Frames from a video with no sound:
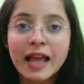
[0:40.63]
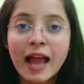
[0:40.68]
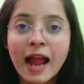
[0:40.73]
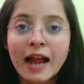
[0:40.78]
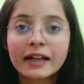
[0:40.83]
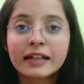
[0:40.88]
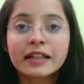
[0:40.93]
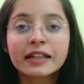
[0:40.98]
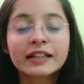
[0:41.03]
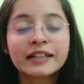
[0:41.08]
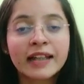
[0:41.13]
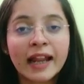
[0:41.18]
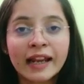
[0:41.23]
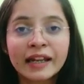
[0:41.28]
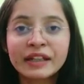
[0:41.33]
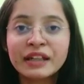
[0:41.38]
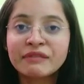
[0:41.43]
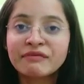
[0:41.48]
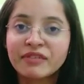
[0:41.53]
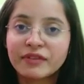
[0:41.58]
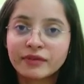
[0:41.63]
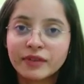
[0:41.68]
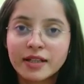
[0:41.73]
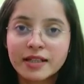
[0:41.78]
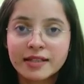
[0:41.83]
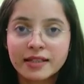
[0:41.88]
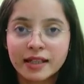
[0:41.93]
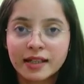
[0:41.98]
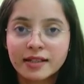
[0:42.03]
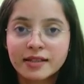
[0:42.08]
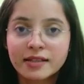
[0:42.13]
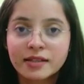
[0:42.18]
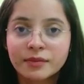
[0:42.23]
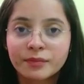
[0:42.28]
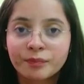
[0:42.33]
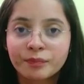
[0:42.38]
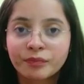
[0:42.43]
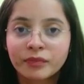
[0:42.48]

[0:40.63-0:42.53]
Act 1956.